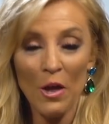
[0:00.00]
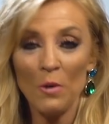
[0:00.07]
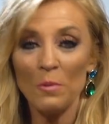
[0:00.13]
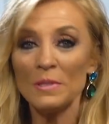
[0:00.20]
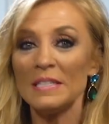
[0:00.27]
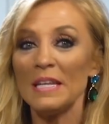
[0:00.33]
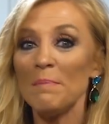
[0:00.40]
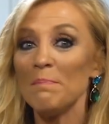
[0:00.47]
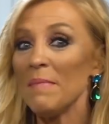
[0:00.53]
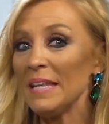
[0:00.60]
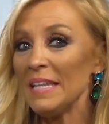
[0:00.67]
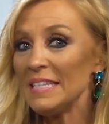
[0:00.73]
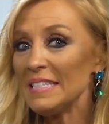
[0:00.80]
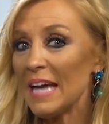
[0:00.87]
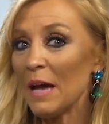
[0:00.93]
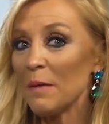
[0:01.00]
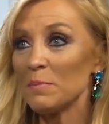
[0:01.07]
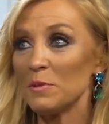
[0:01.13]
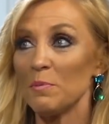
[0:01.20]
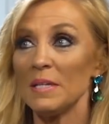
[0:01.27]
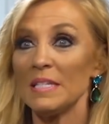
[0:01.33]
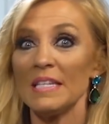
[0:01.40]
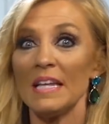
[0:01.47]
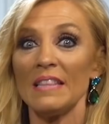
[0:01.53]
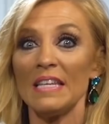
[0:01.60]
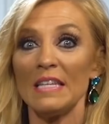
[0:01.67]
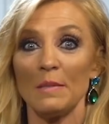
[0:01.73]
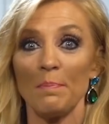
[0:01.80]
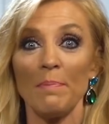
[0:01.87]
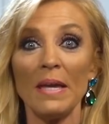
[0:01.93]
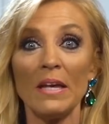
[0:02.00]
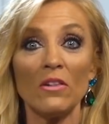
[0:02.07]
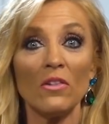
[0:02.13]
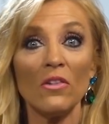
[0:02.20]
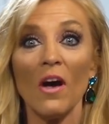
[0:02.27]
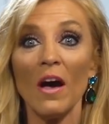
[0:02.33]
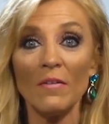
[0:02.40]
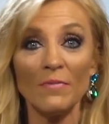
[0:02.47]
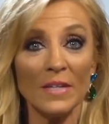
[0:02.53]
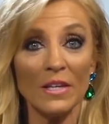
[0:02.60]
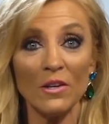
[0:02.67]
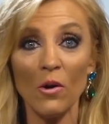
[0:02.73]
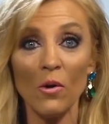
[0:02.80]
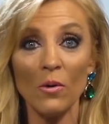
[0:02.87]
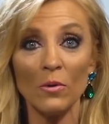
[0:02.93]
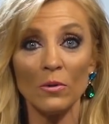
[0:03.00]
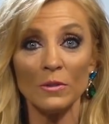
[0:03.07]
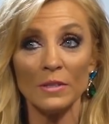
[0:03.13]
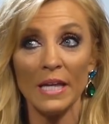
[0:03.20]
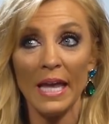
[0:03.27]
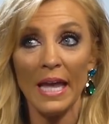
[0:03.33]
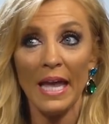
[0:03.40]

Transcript: Well, see, many times we set these big lofty goals